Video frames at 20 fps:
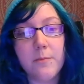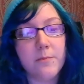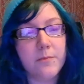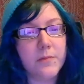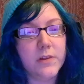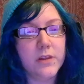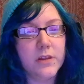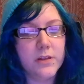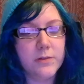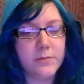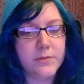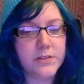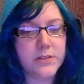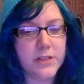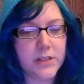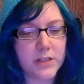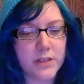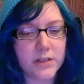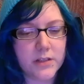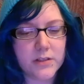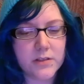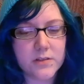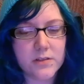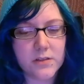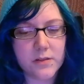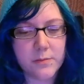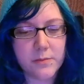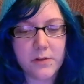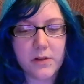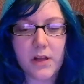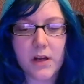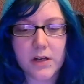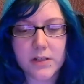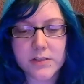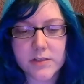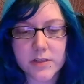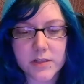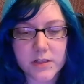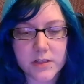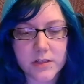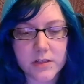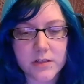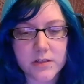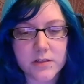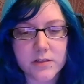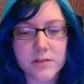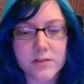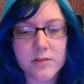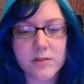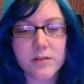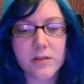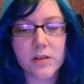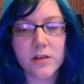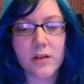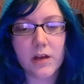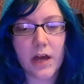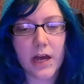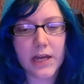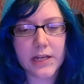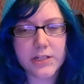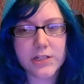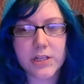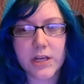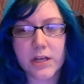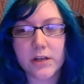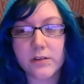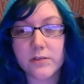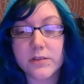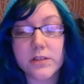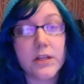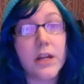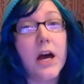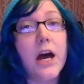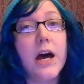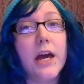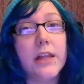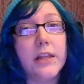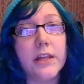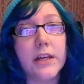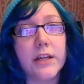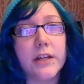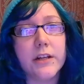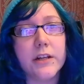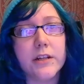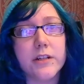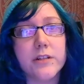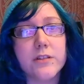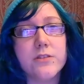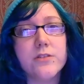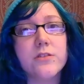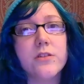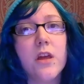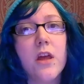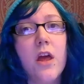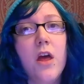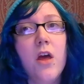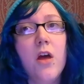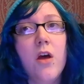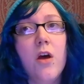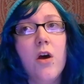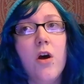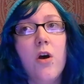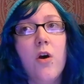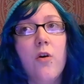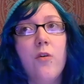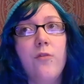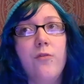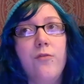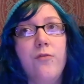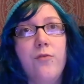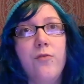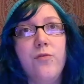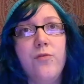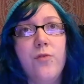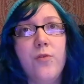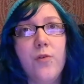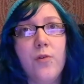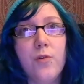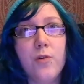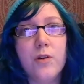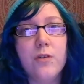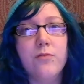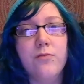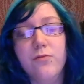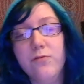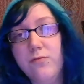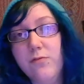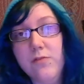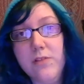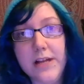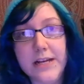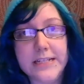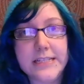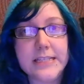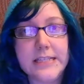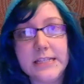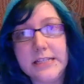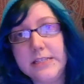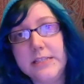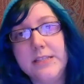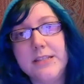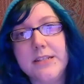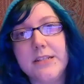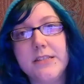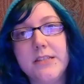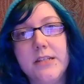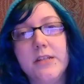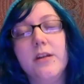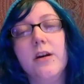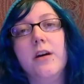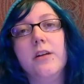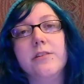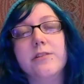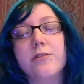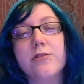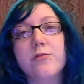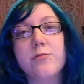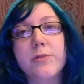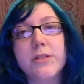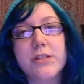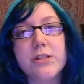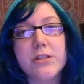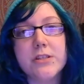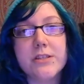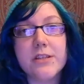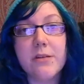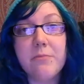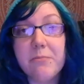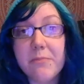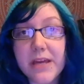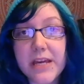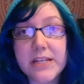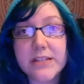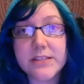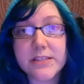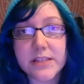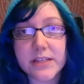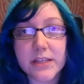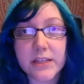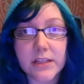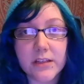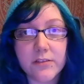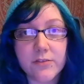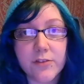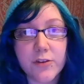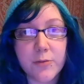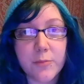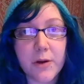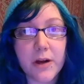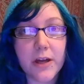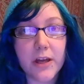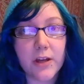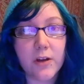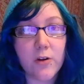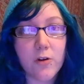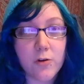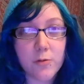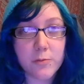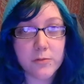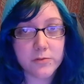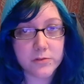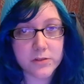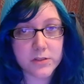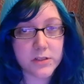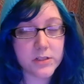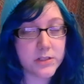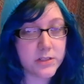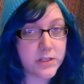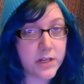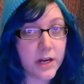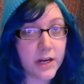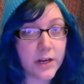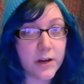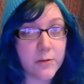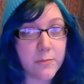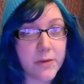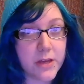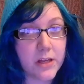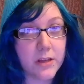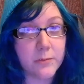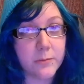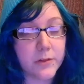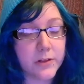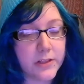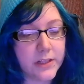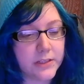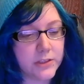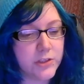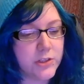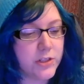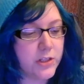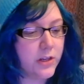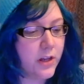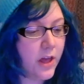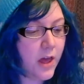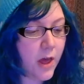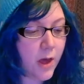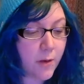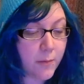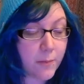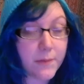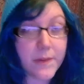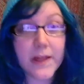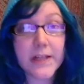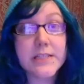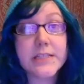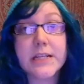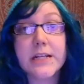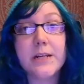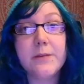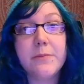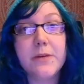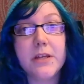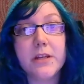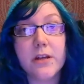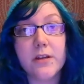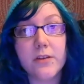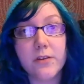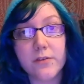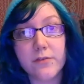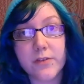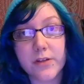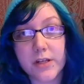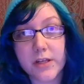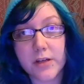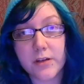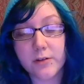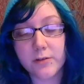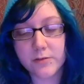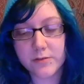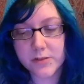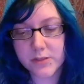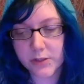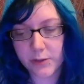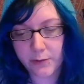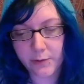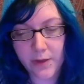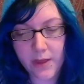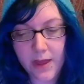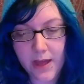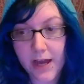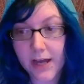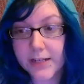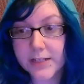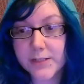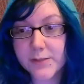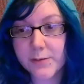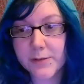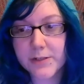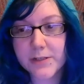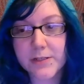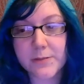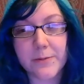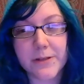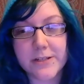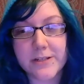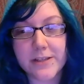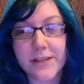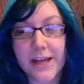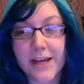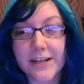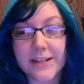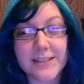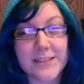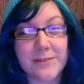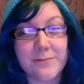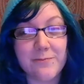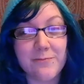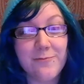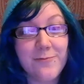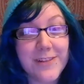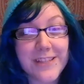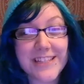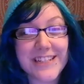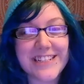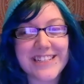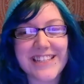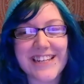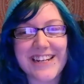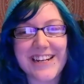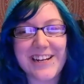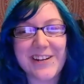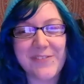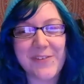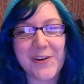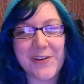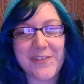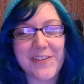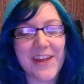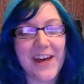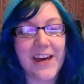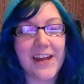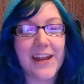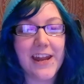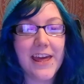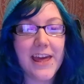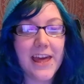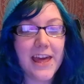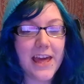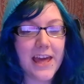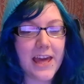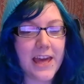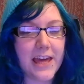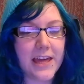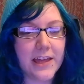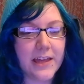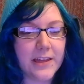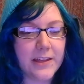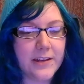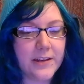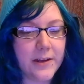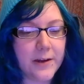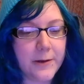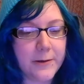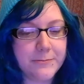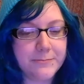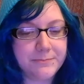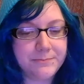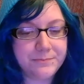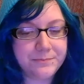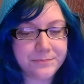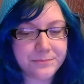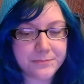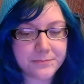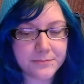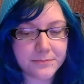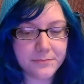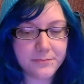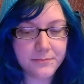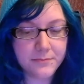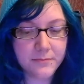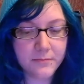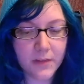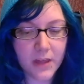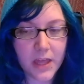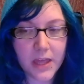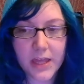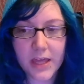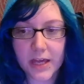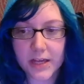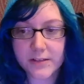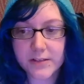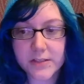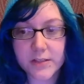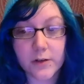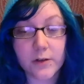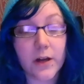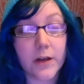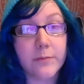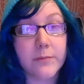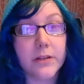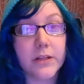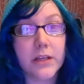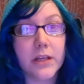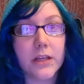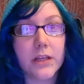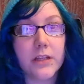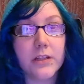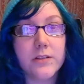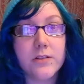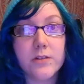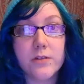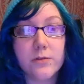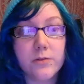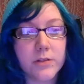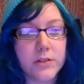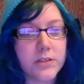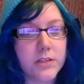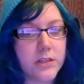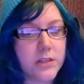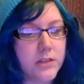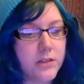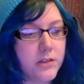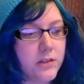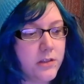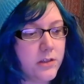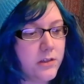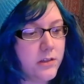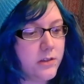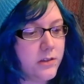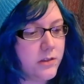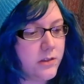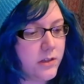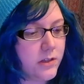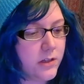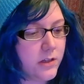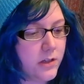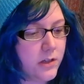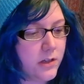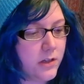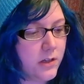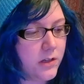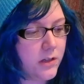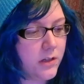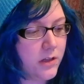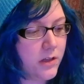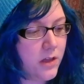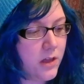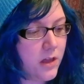lipsticks, lip glosses, eyeshadows, and highlighters, for less than $60, which is amazing for buying almost an entire makeup collection. But that's going to be another video, so I just wanted to mention that because I'm really excited about that. And yeah, so I'm going to get into what's in the